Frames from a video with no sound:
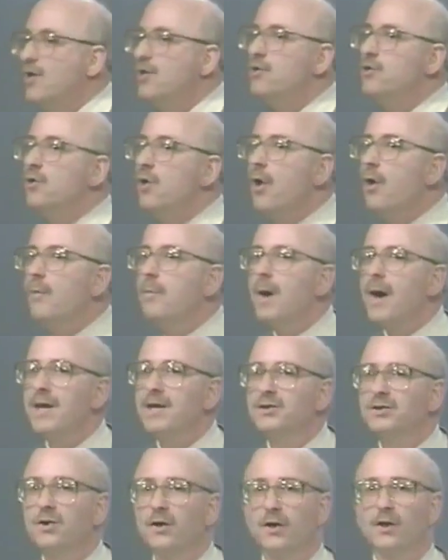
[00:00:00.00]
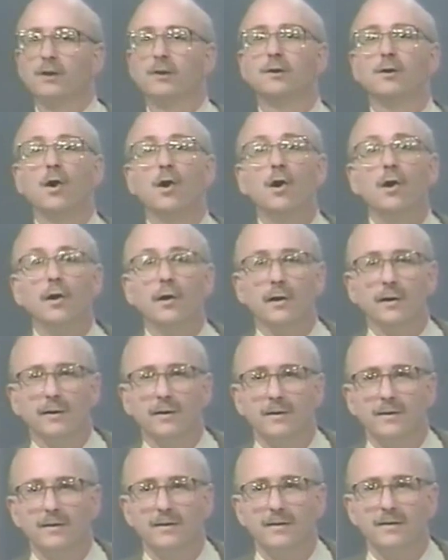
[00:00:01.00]
nobody's going to learn
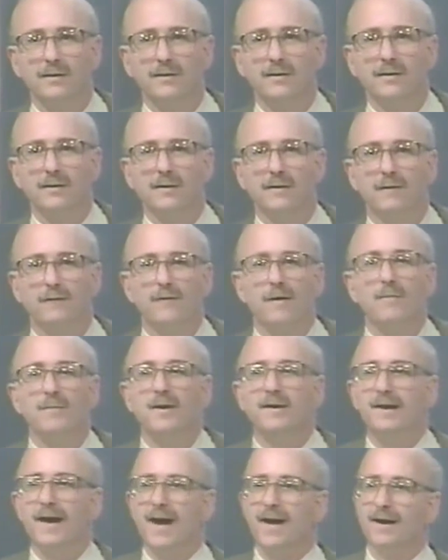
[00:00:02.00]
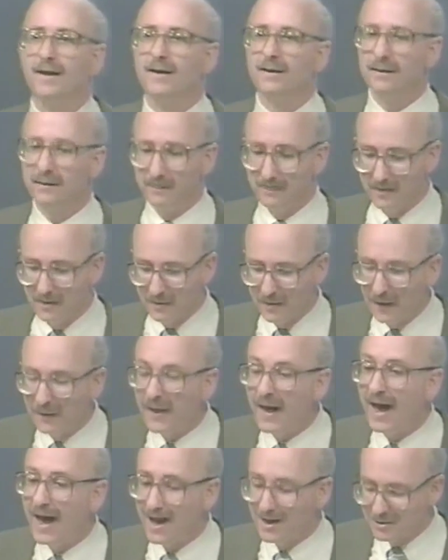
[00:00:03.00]
from the data that the
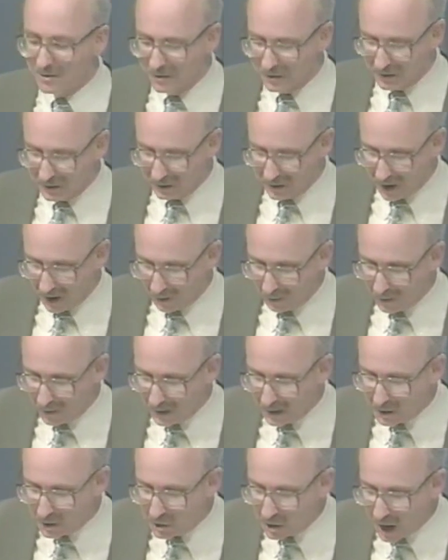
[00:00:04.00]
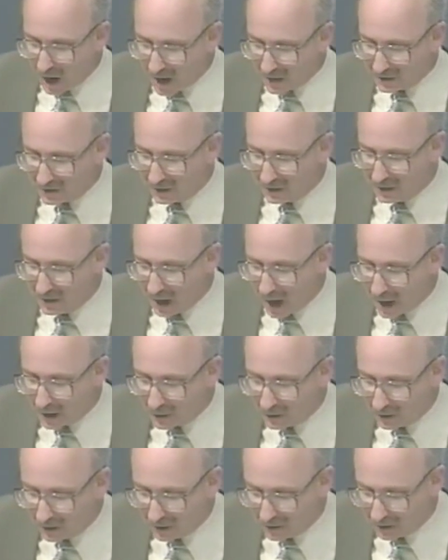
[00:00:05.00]
hazard is low. They're just not
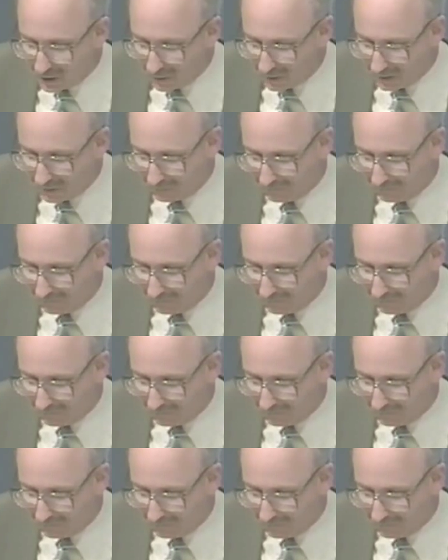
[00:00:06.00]
going to do it.